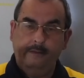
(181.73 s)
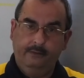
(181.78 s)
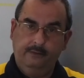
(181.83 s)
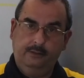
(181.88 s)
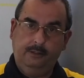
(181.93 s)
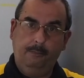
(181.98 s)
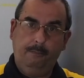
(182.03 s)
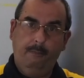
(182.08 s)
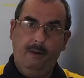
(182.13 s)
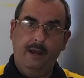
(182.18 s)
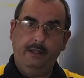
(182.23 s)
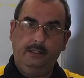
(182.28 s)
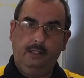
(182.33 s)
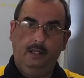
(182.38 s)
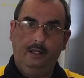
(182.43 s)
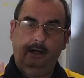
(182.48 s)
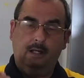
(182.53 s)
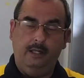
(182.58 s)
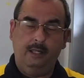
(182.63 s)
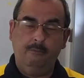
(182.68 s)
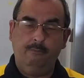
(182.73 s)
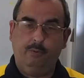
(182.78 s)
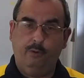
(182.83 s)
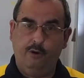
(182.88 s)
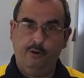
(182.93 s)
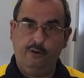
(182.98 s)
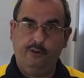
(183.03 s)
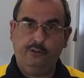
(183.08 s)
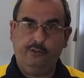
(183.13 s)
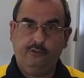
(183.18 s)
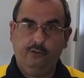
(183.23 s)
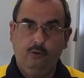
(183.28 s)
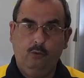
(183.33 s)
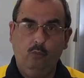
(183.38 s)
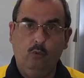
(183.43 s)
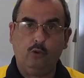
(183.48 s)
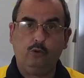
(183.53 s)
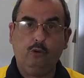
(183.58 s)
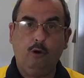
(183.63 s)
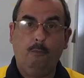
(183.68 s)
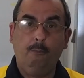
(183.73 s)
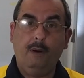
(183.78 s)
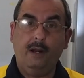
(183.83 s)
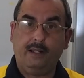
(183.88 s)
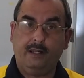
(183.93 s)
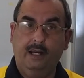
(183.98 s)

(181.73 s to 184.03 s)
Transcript: the inverters will turn back